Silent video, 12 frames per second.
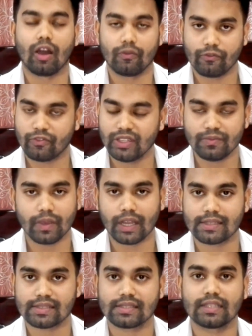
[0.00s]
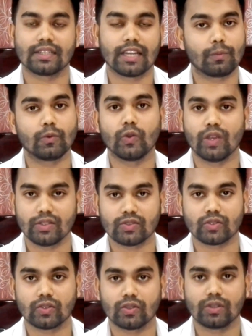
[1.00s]
of Philippines,
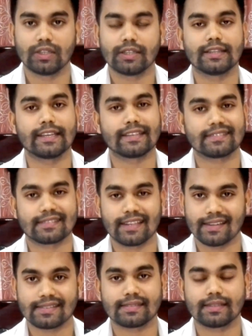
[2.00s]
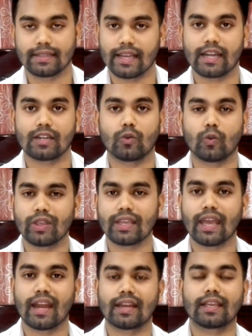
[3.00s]
WHO, they state that we
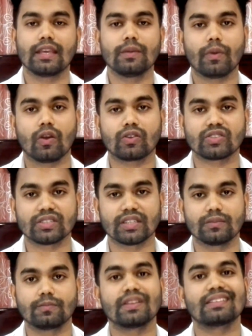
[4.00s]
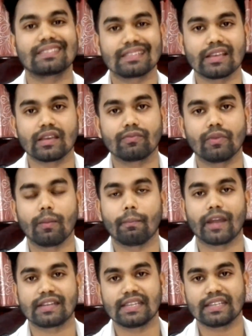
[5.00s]
can keep ourselves safe
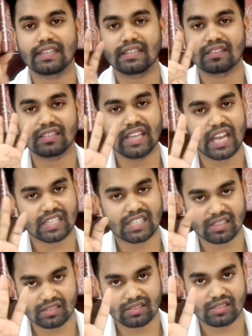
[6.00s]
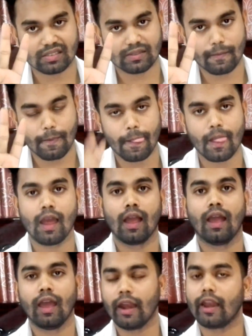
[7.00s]
by taking three actions.
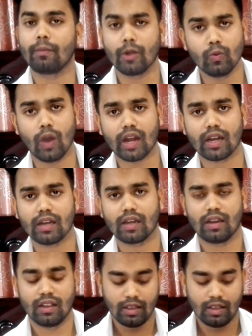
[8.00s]
Number one,